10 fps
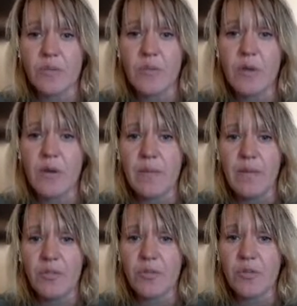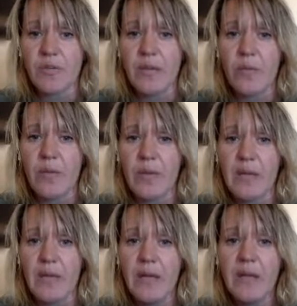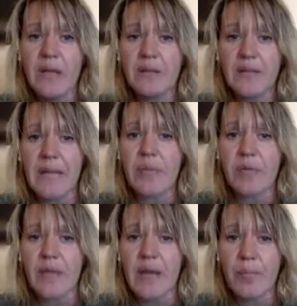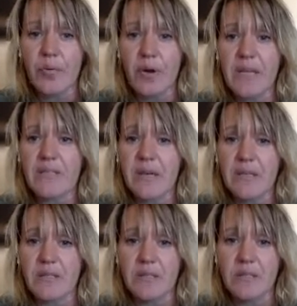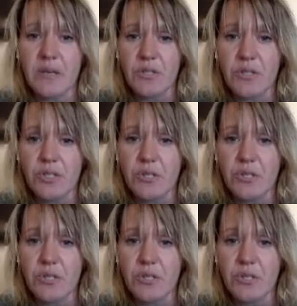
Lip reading: So we want to make sure that we label that praise as such.